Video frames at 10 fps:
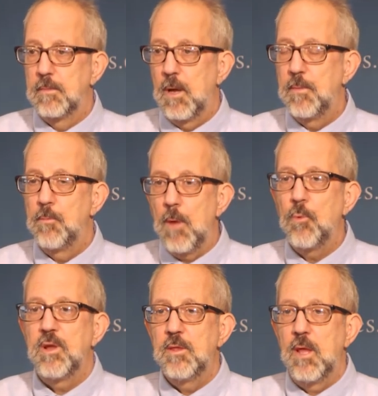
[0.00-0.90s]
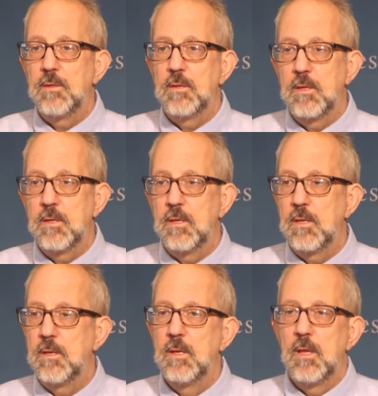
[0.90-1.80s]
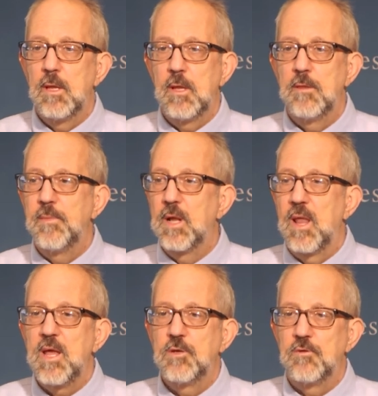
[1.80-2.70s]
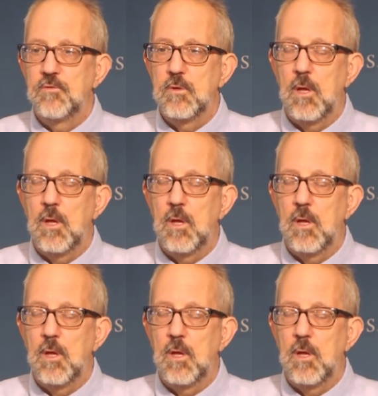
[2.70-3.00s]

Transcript: I mean, remember in the Middle Ages,